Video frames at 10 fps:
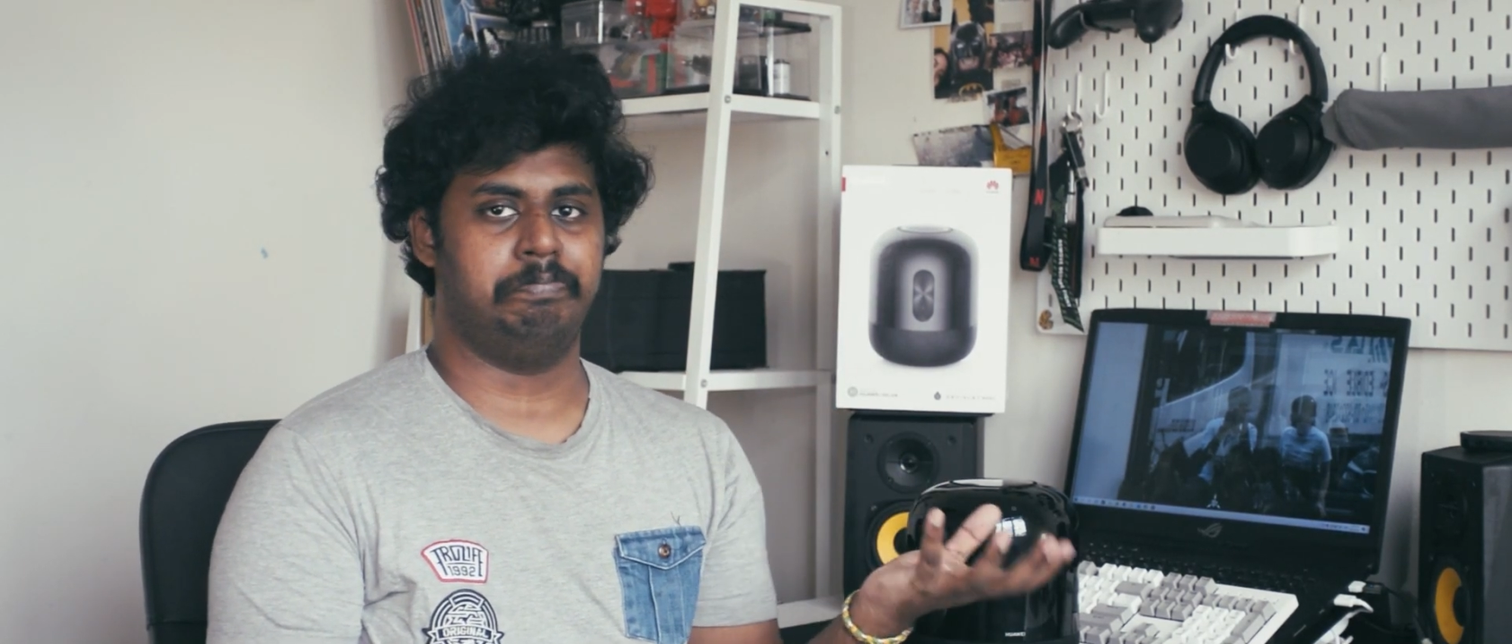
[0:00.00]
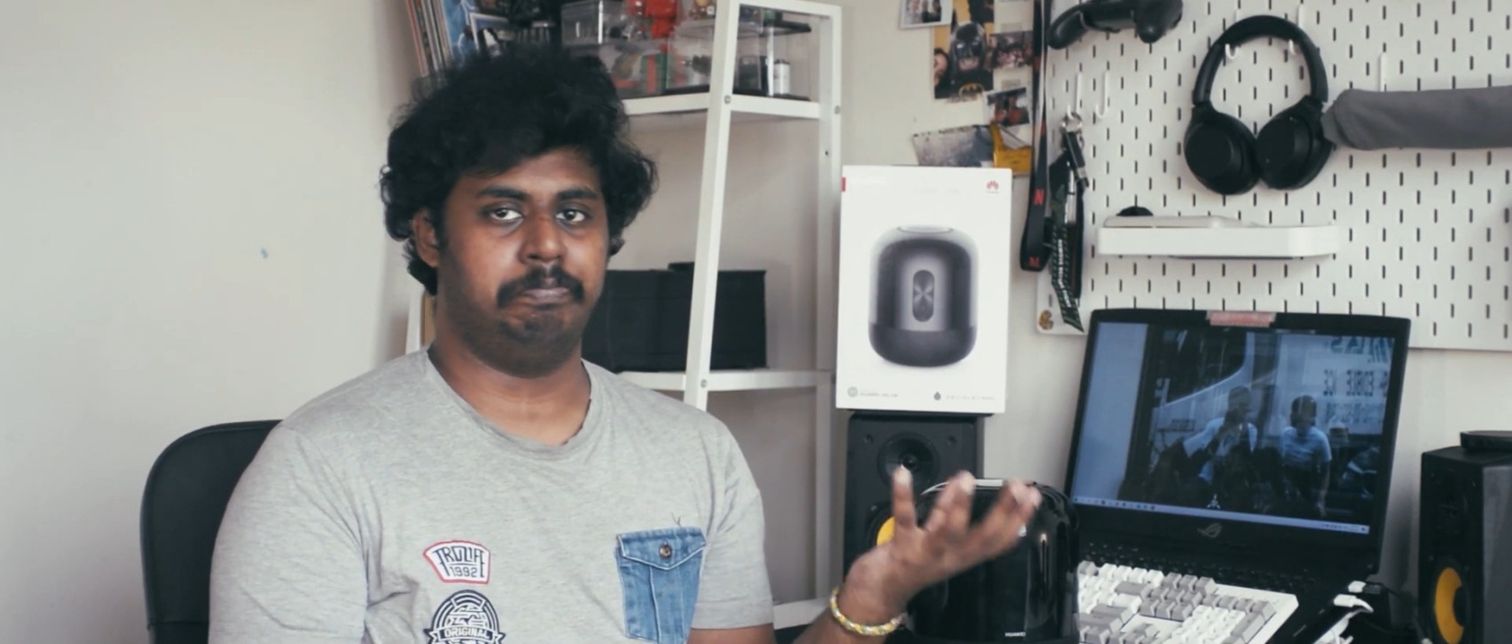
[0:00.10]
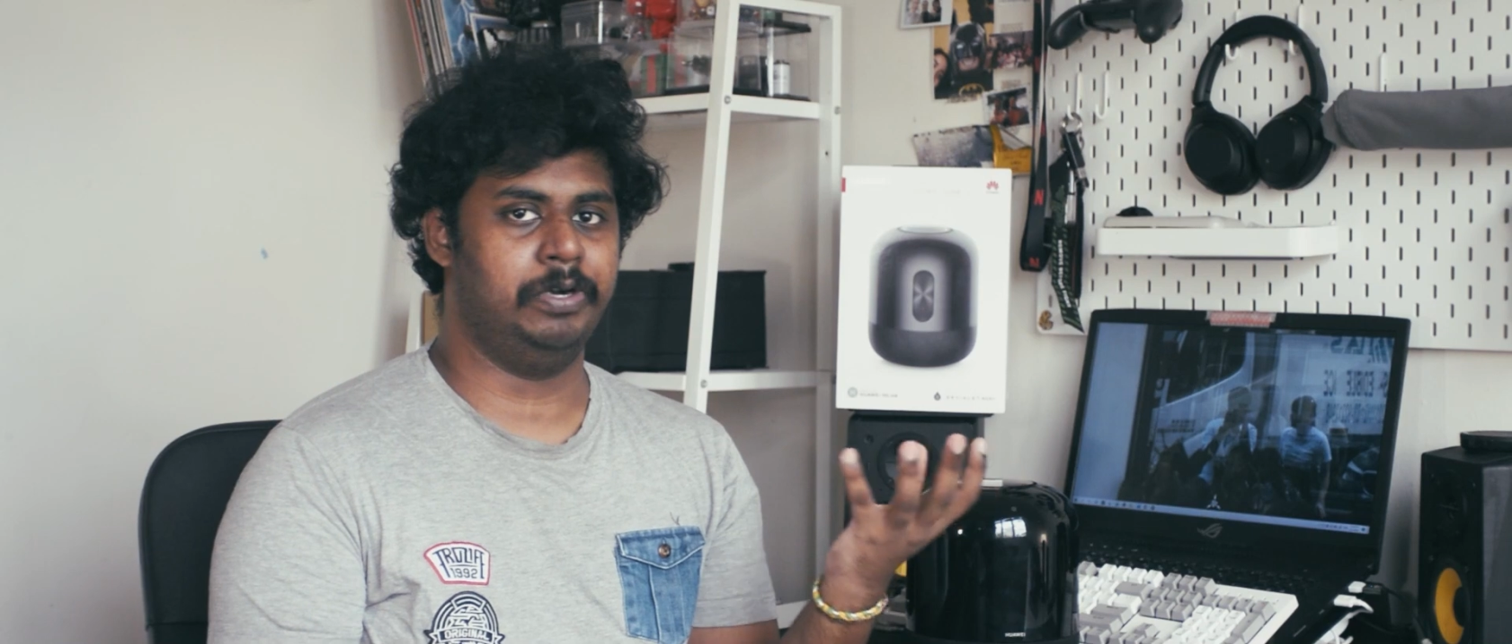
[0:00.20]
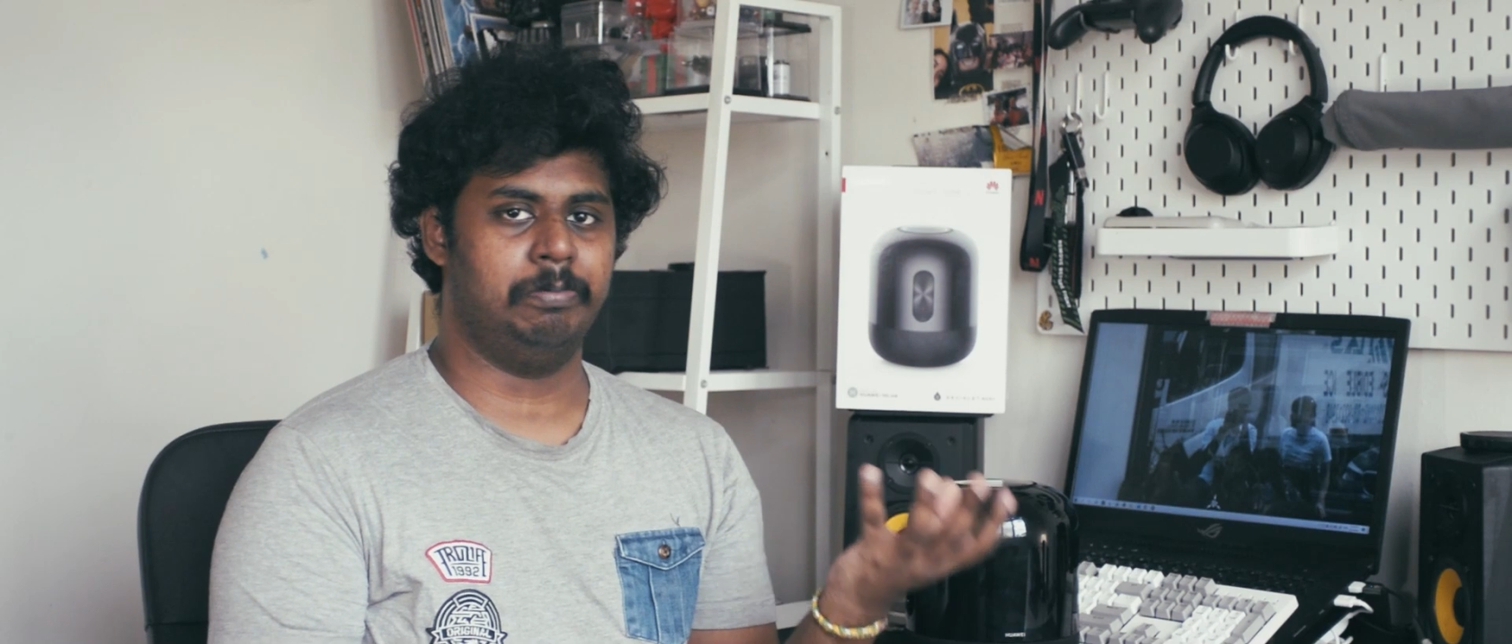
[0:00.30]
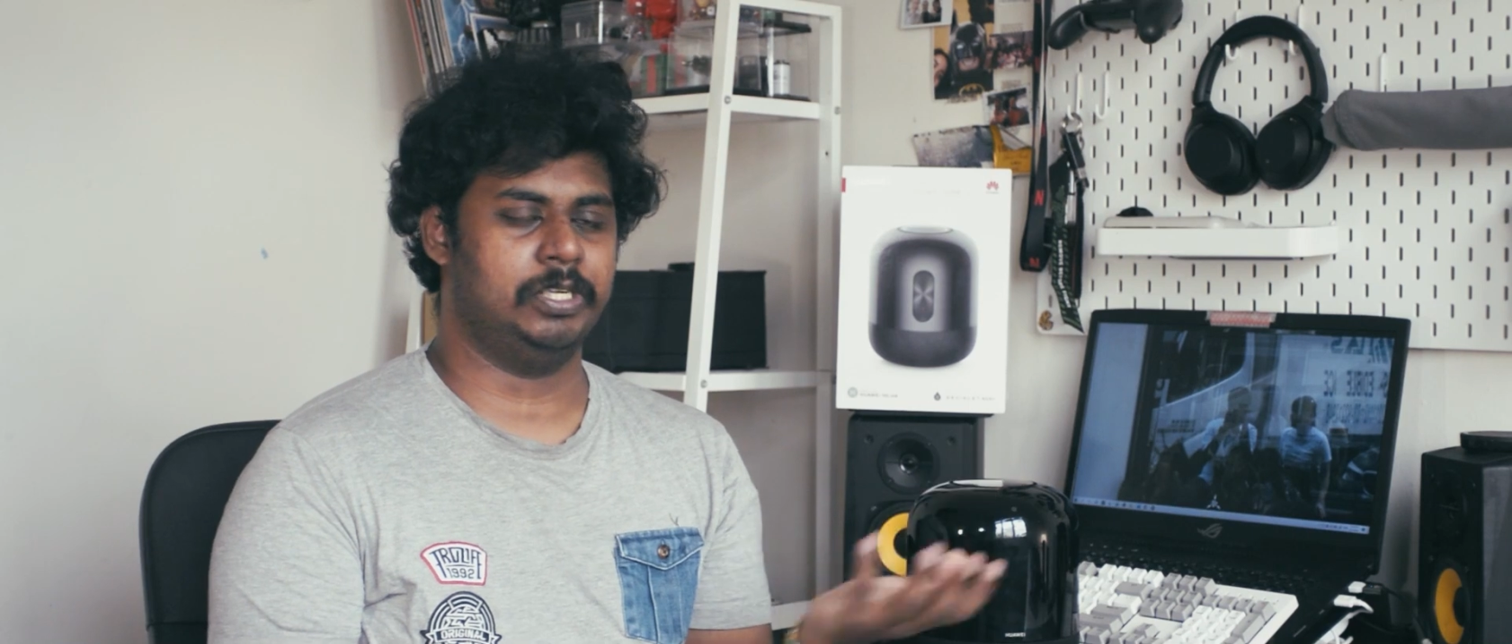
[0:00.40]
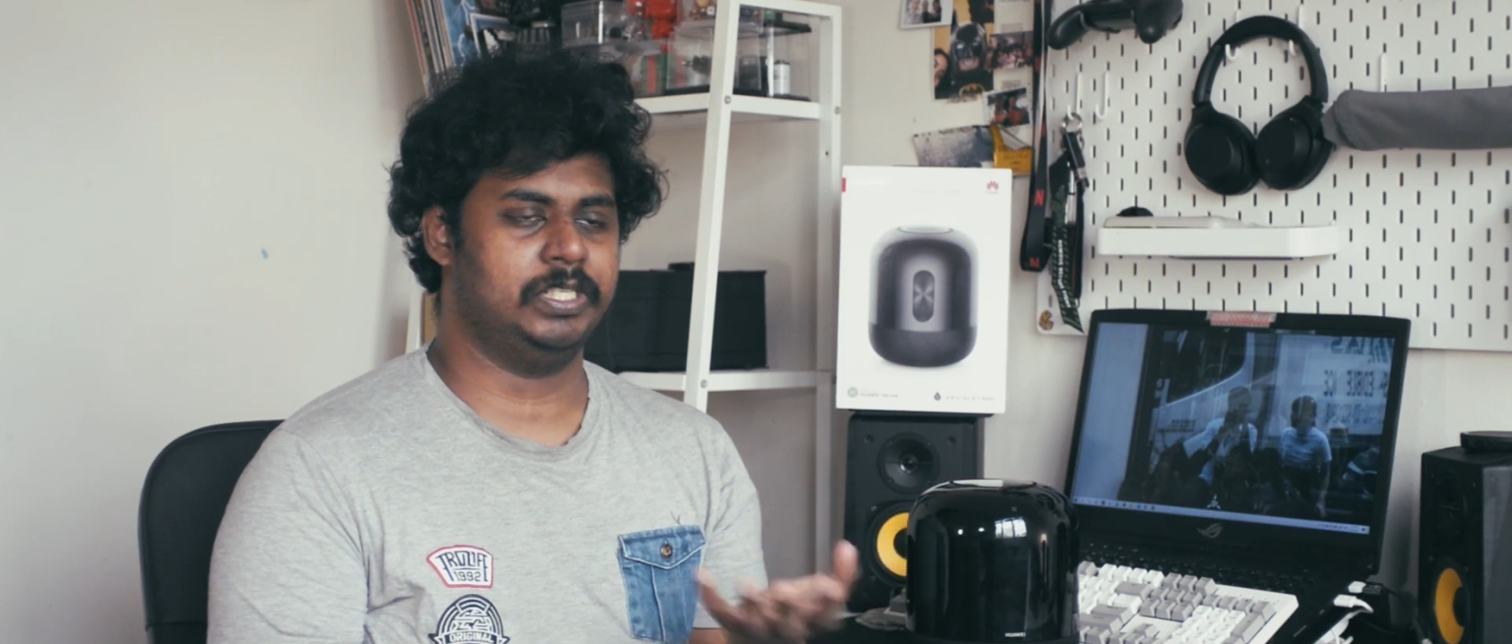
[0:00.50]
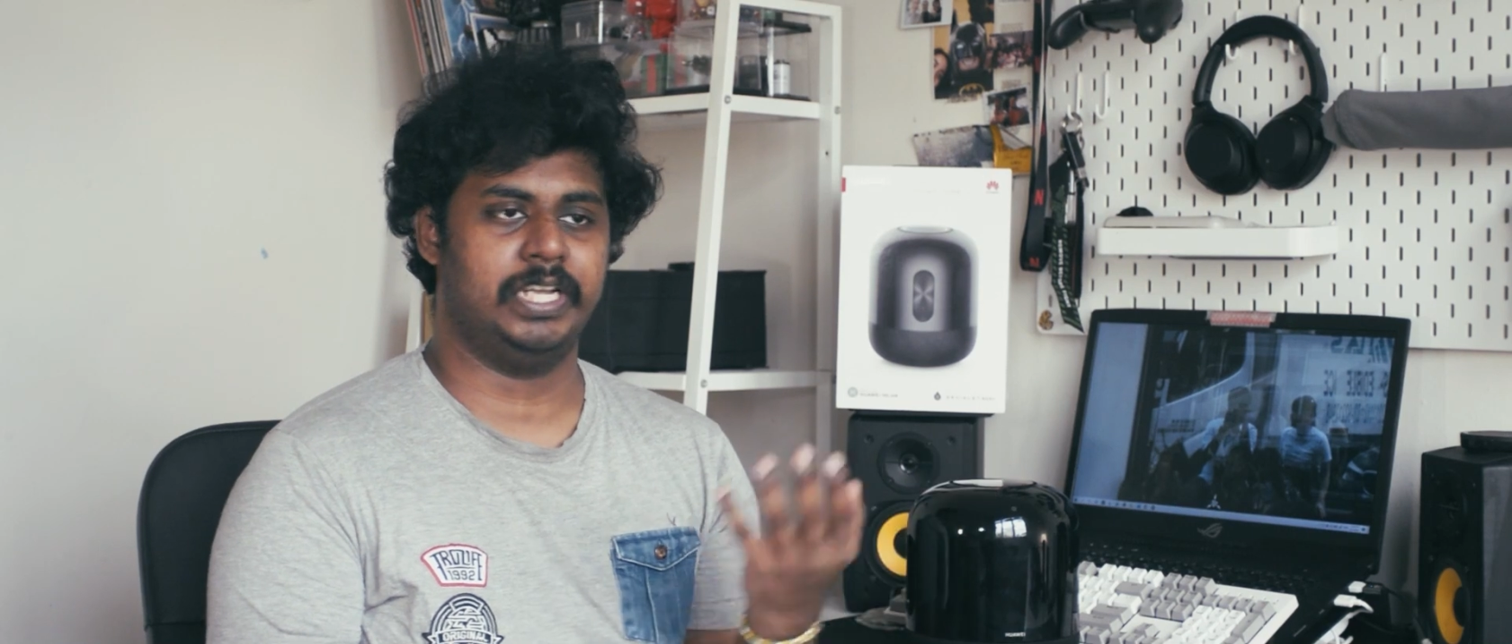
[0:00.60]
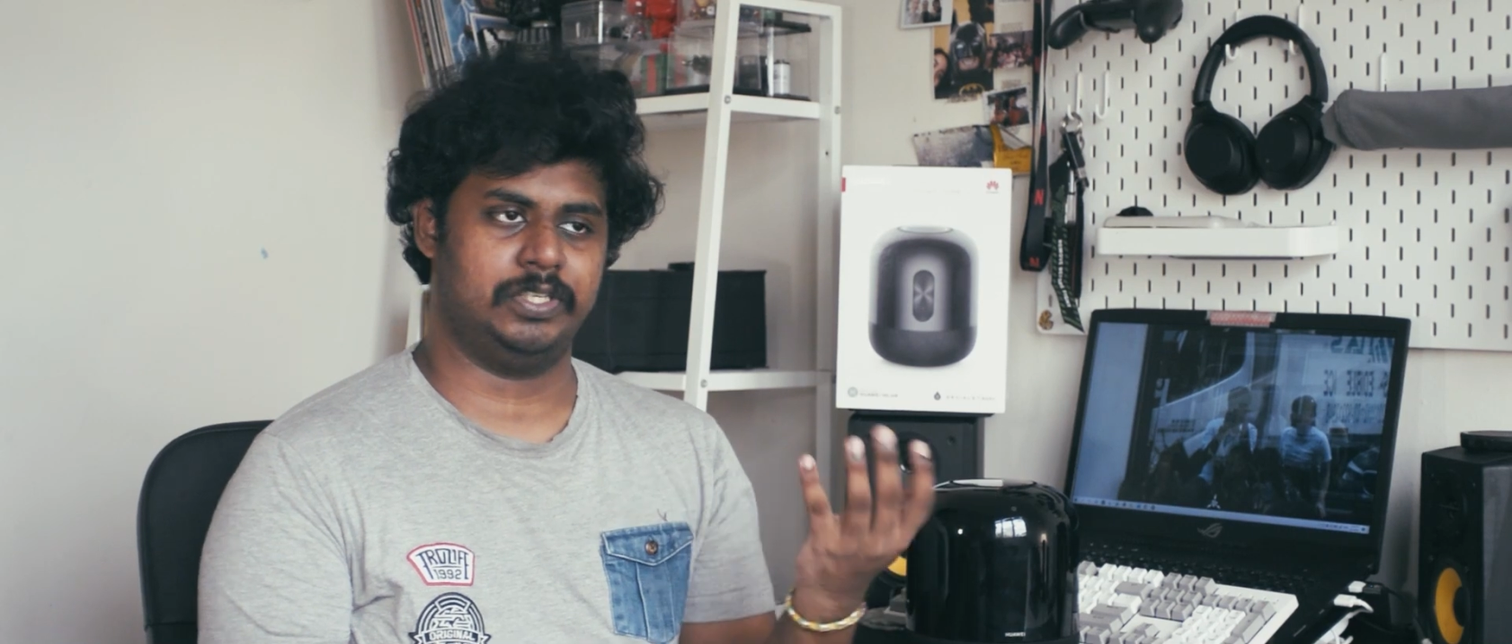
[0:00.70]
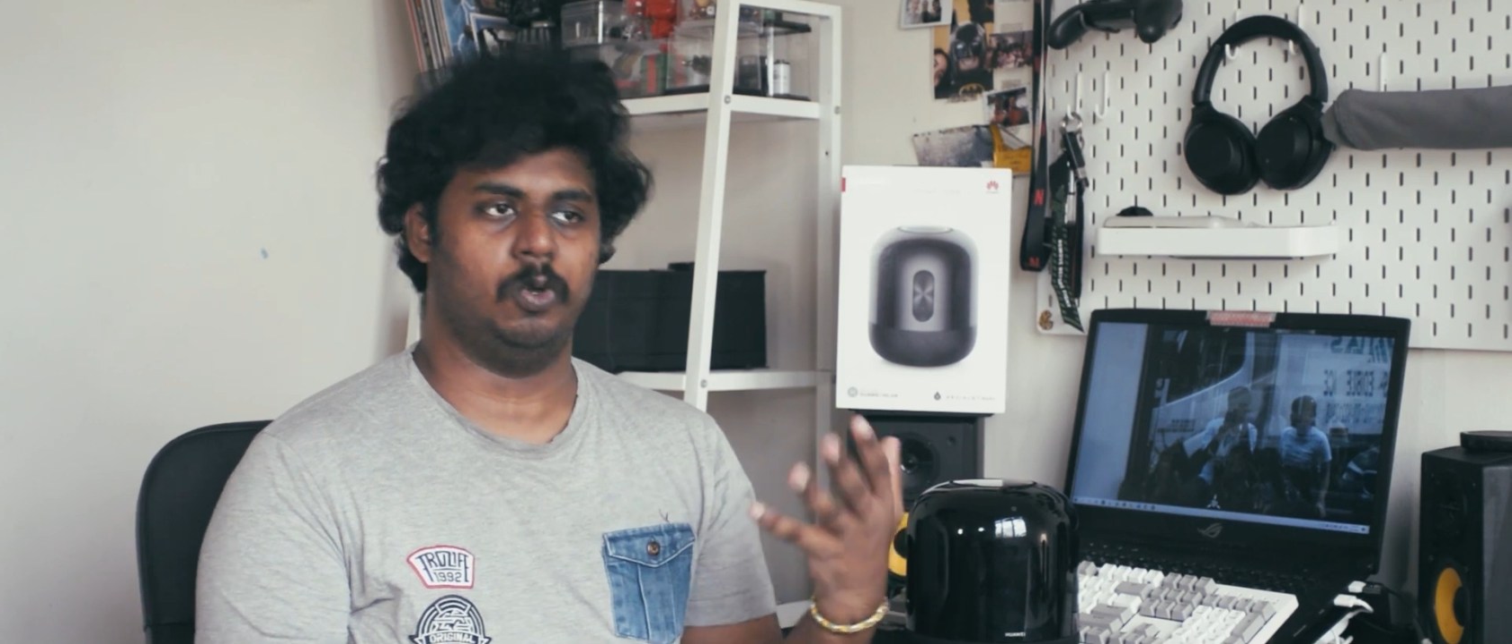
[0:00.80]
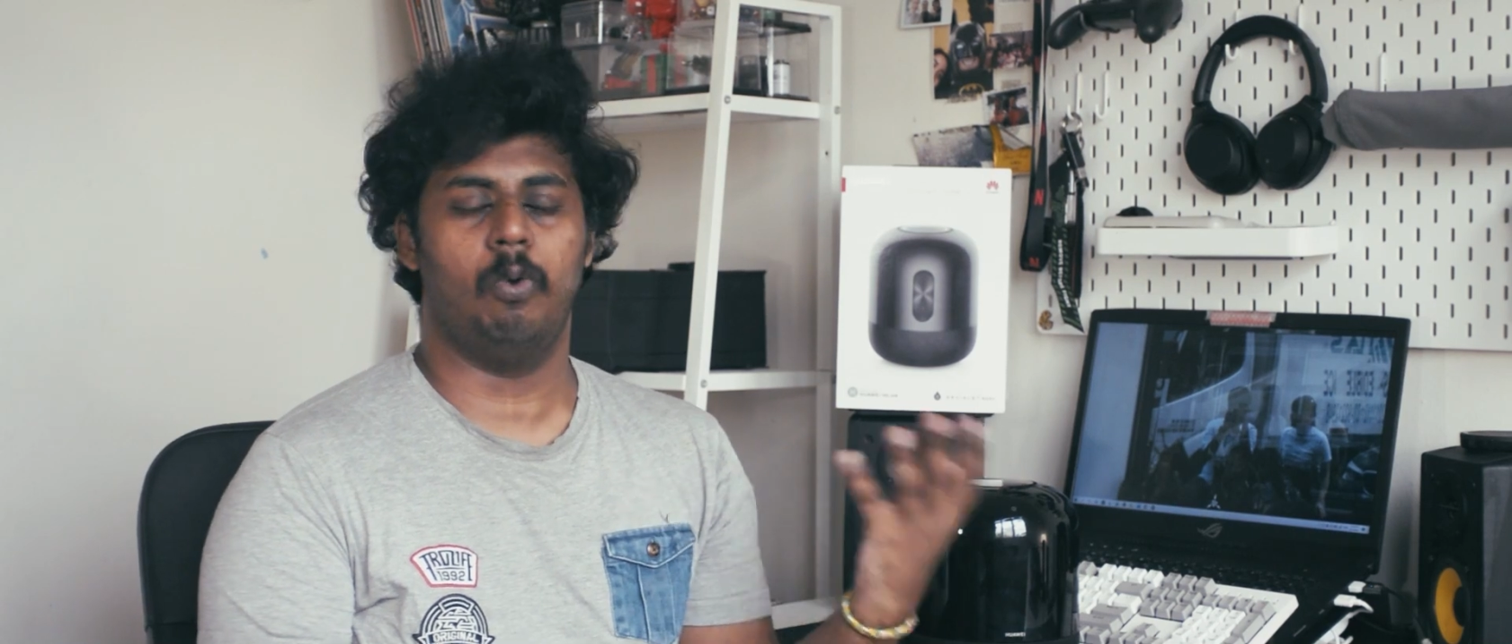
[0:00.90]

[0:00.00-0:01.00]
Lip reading: pretty much gets